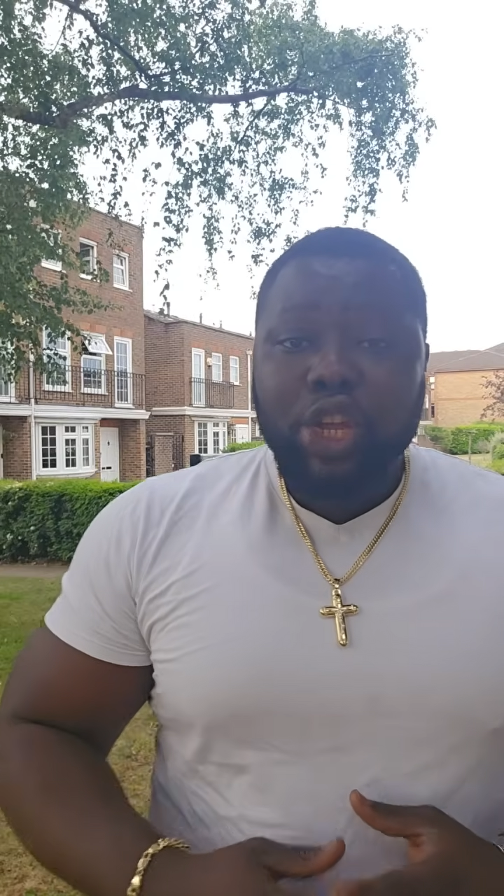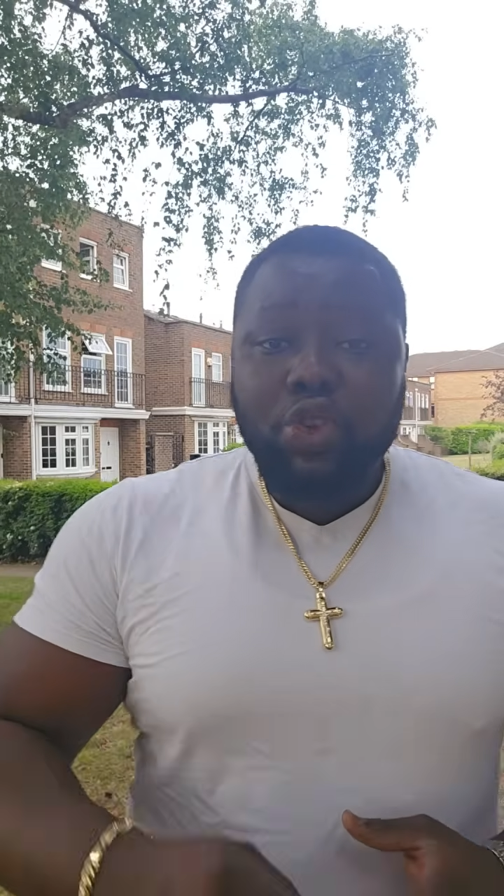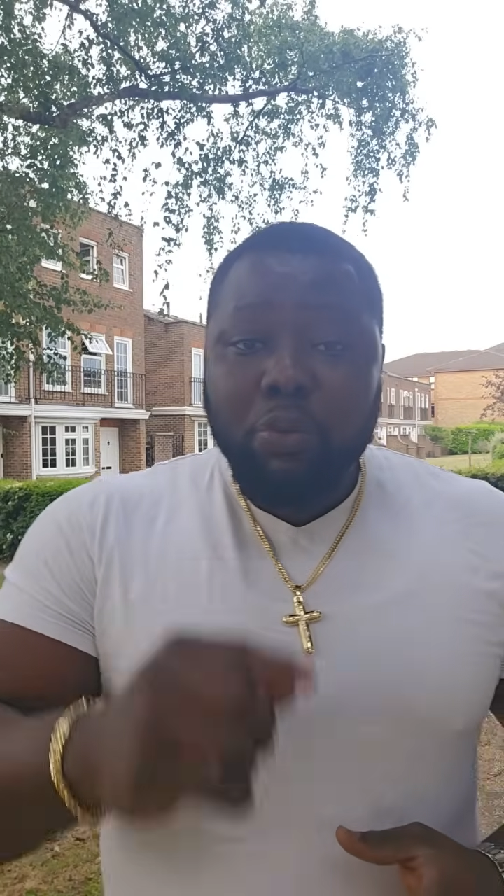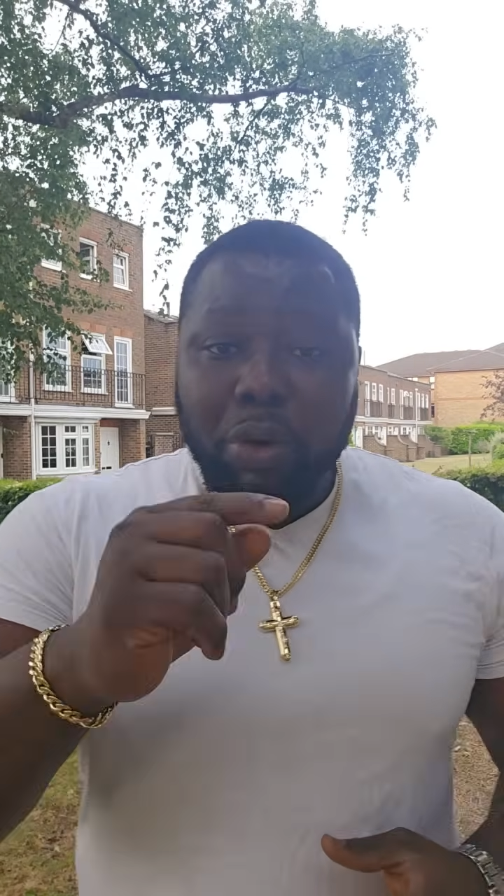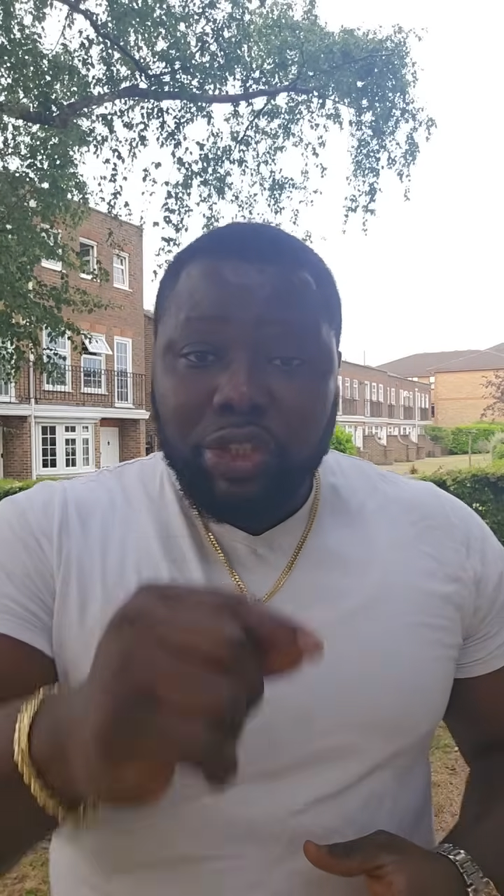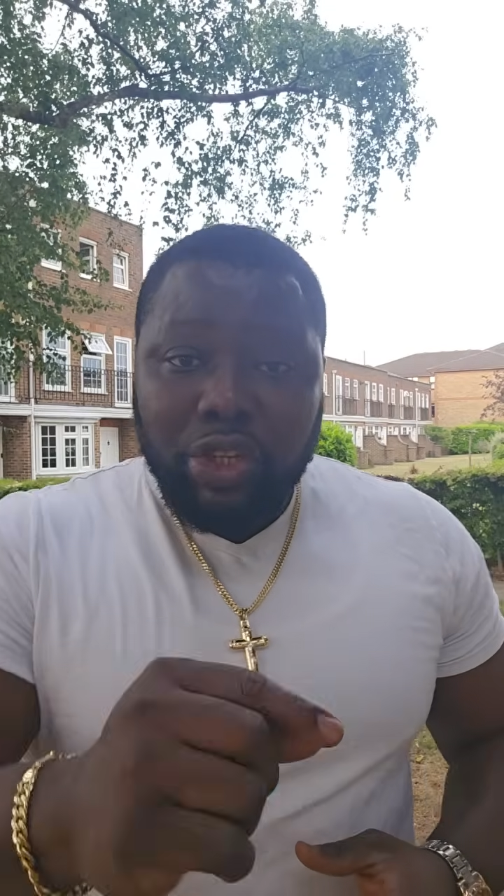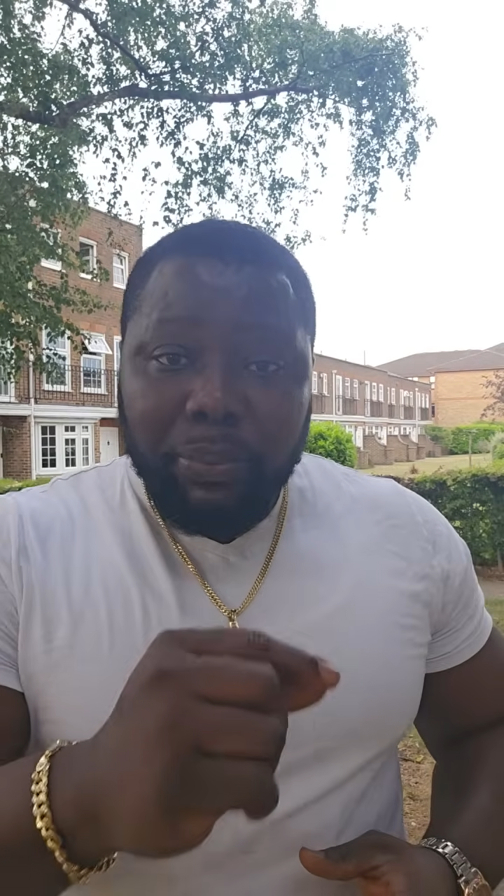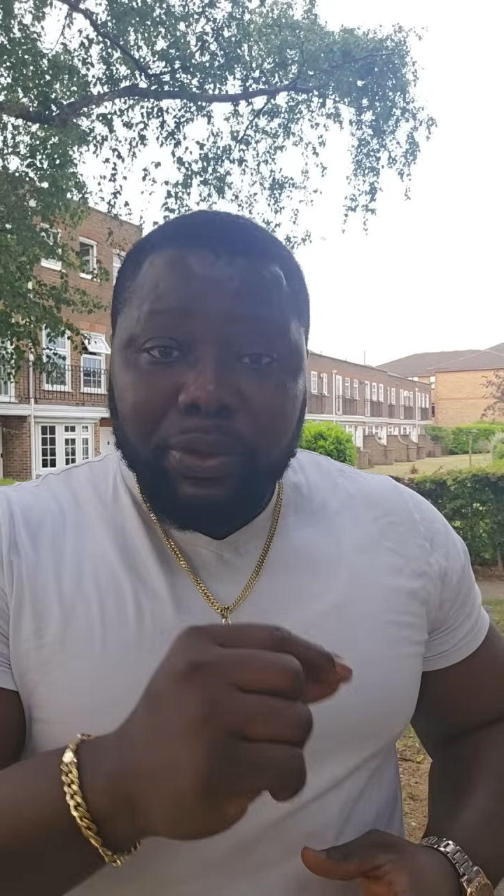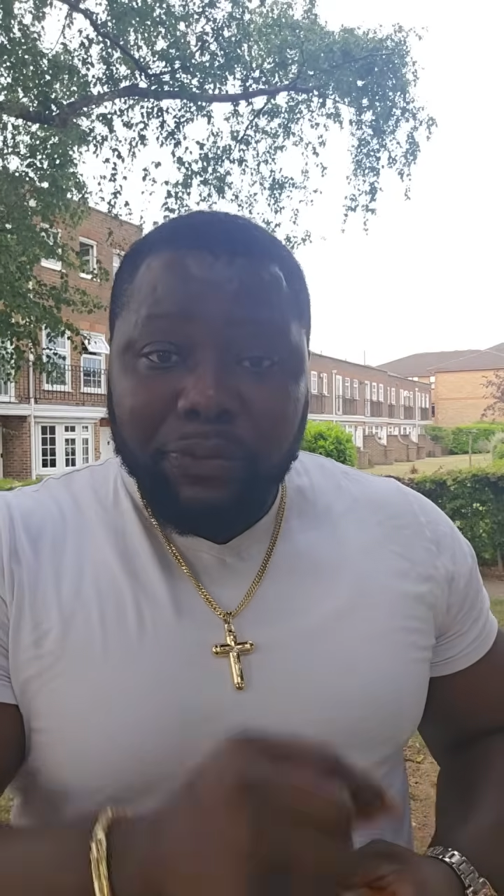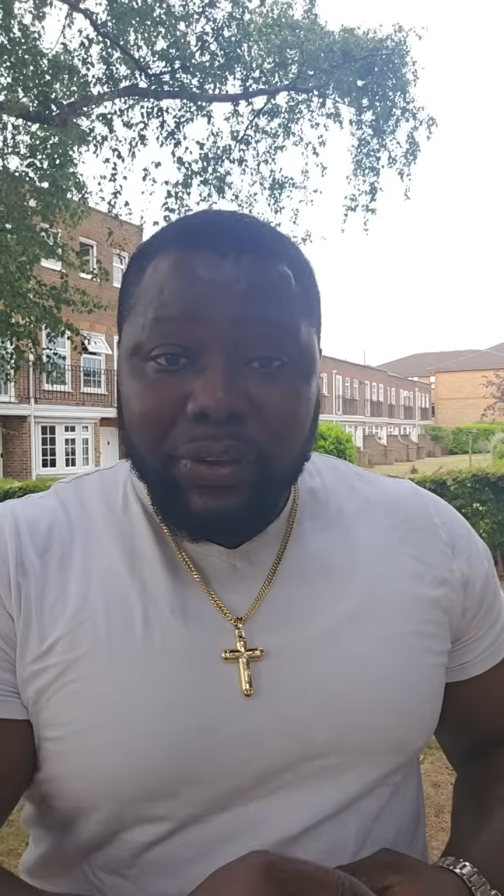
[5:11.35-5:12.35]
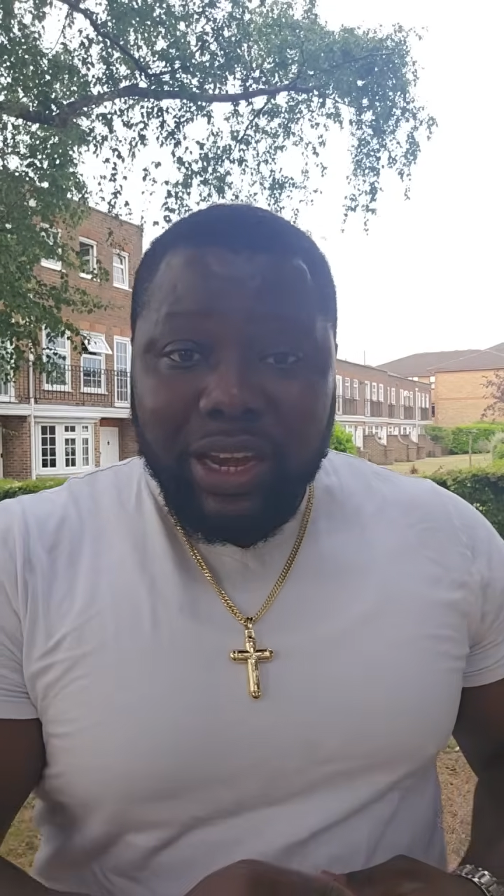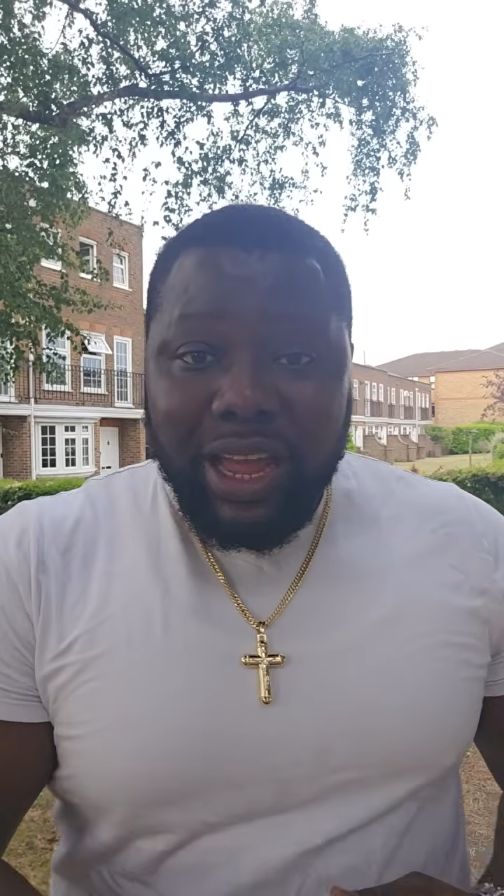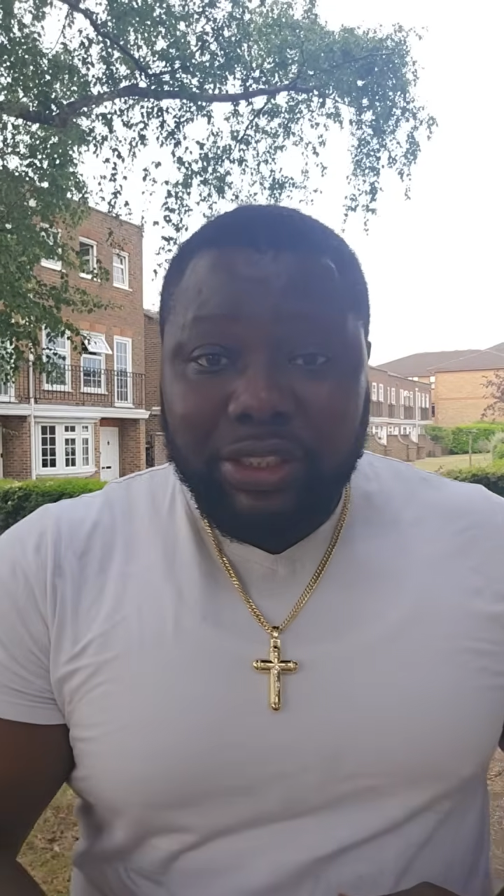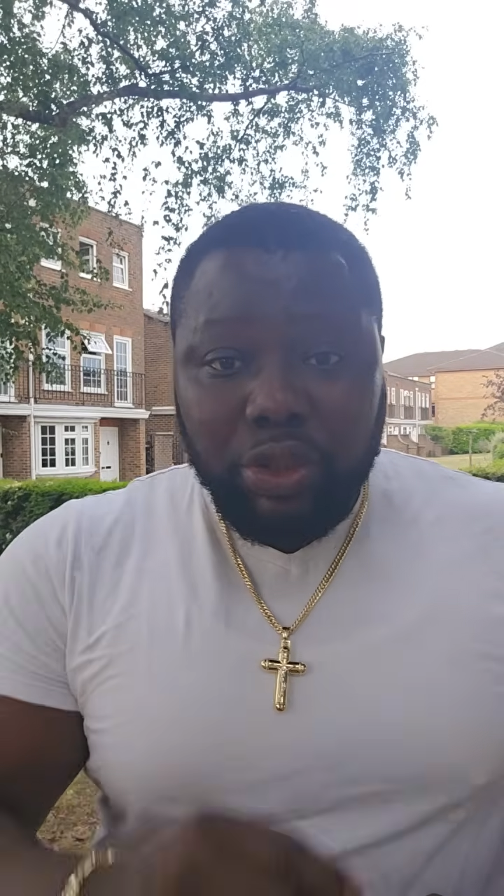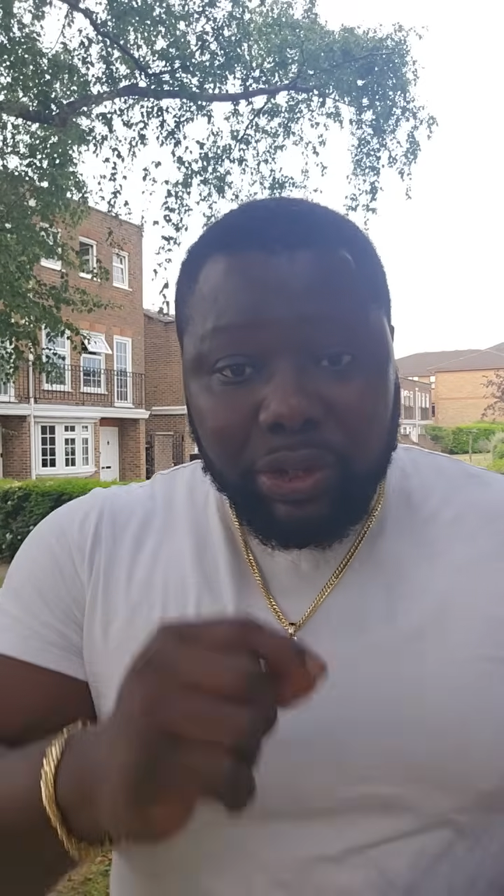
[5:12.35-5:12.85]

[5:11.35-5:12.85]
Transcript: you must come to Finland